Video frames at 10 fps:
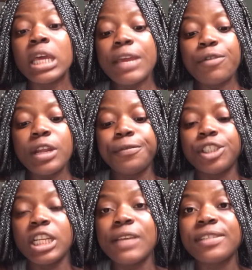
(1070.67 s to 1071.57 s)
Even if
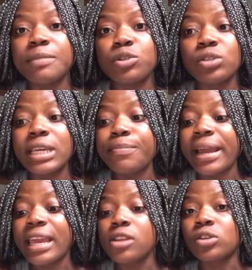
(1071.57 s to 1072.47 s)
she leaves him today, he
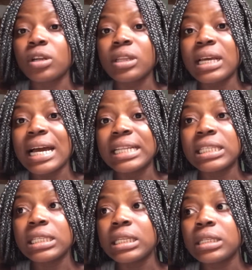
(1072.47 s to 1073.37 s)
might get another
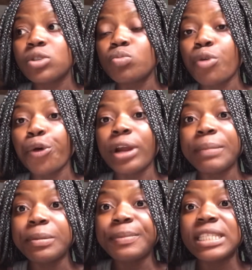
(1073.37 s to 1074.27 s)
auntie tomorrow
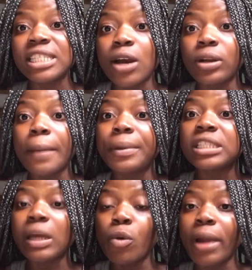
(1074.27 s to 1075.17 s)
and be beating that other
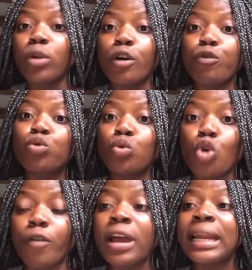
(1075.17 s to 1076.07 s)
person that we might not even know
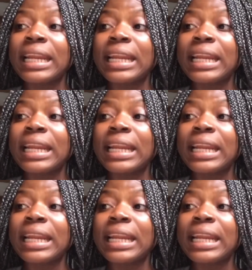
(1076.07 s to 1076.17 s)
of.